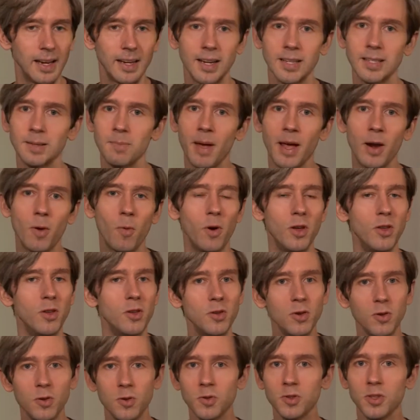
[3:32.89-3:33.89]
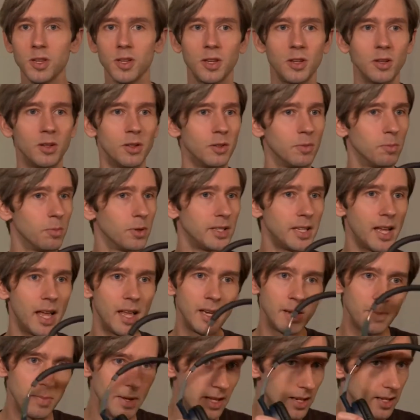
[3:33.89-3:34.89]
Doesn't matter what you use, you can
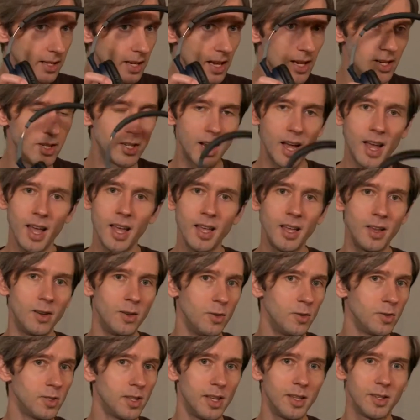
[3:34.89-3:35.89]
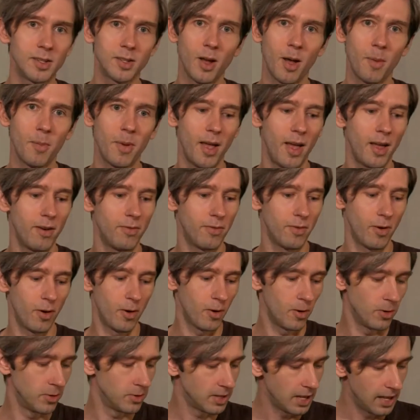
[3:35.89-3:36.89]
pretend to be a DJ and use these type of
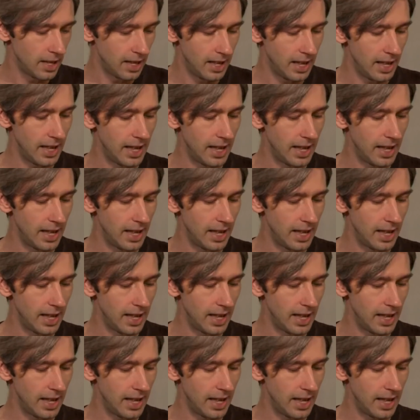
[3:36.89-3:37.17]
headphones,